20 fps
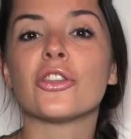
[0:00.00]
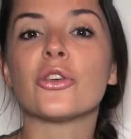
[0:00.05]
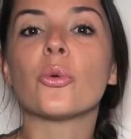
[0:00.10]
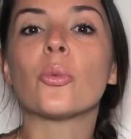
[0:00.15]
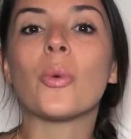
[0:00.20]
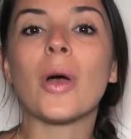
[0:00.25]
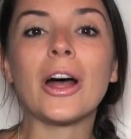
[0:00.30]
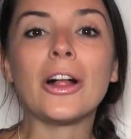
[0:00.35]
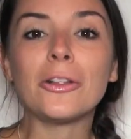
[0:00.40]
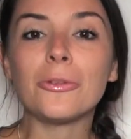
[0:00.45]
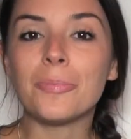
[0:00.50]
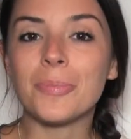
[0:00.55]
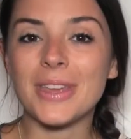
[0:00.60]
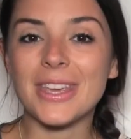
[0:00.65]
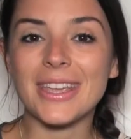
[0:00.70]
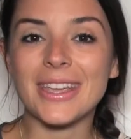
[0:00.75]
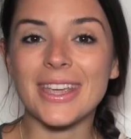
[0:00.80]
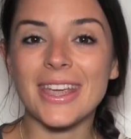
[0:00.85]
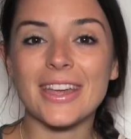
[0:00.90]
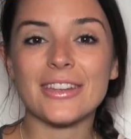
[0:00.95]
the
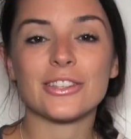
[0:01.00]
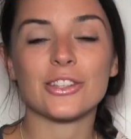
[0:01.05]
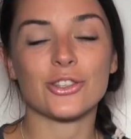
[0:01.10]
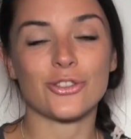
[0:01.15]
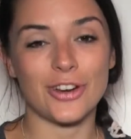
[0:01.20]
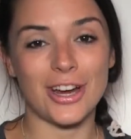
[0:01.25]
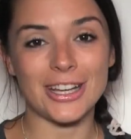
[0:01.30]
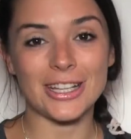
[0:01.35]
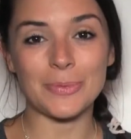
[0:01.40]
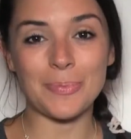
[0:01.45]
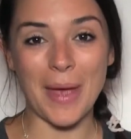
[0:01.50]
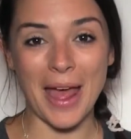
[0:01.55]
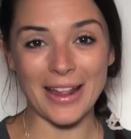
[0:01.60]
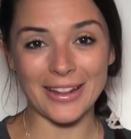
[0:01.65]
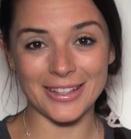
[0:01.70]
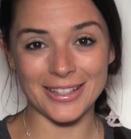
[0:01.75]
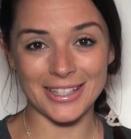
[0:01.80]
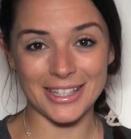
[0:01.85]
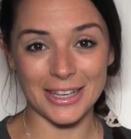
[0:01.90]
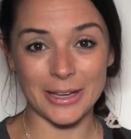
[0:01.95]
Wearable stress
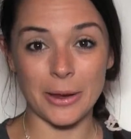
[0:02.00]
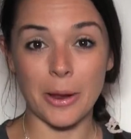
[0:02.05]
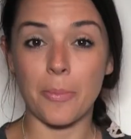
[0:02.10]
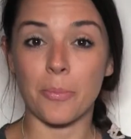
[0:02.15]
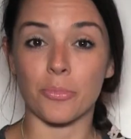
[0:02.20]
balancing